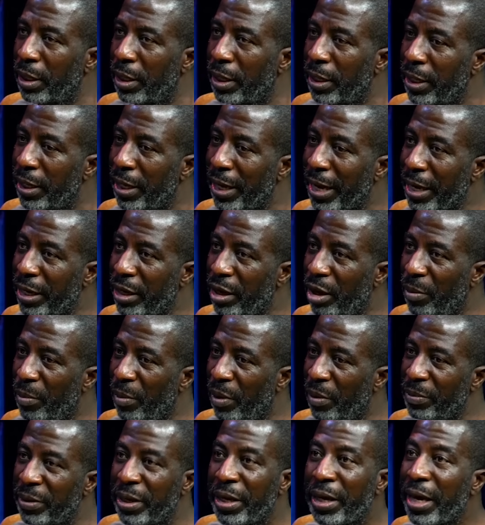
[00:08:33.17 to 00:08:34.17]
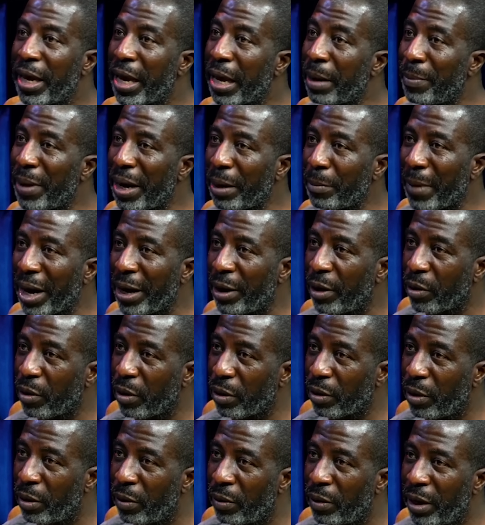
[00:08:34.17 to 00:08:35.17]
And your mommy,
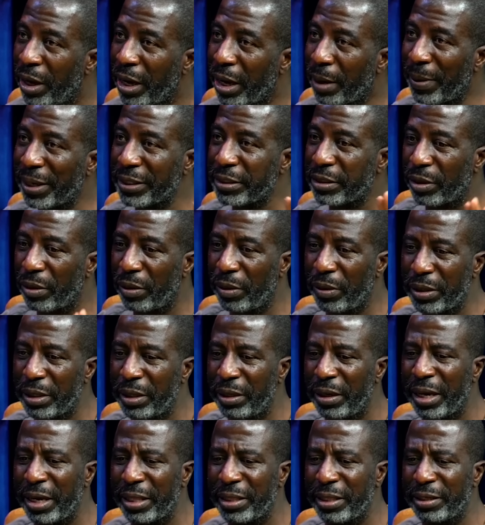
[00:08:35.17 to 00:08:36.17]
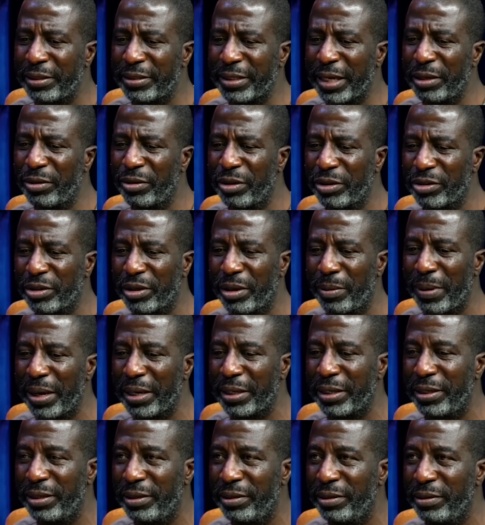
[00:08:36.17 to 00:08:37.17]
they sent us to come and
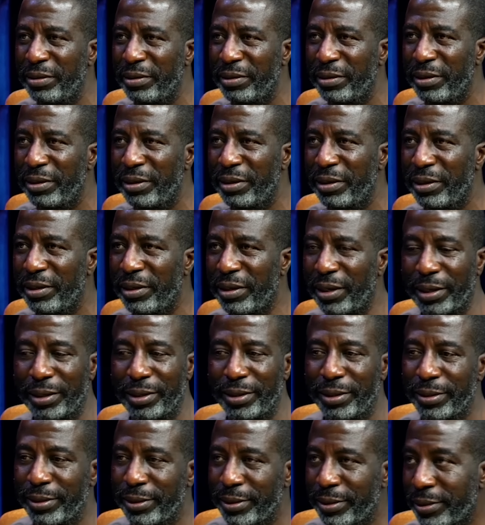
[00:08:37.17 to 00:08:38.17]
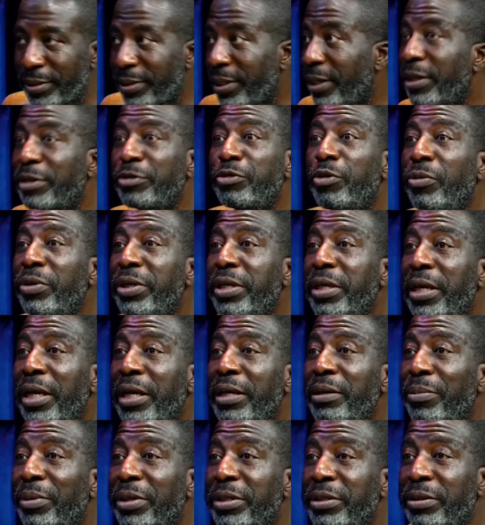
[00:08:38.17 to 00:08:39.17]
kill you. Don't kill
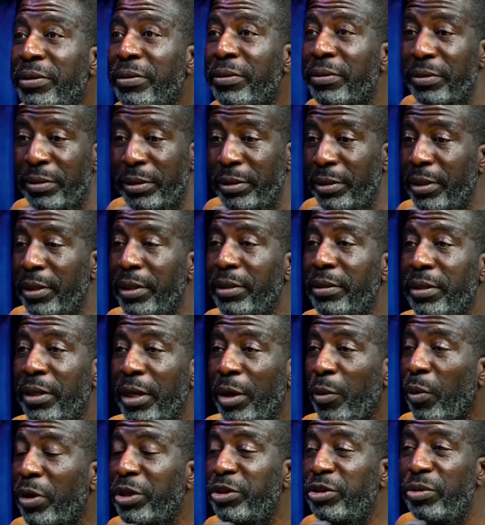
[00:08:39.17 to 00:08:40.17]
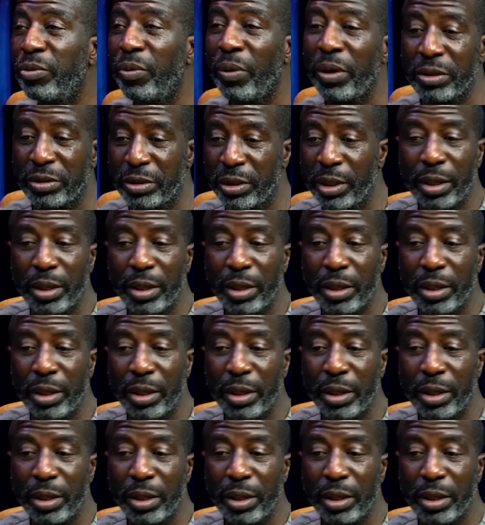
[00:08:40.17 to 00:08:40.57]
anybody. What do you want?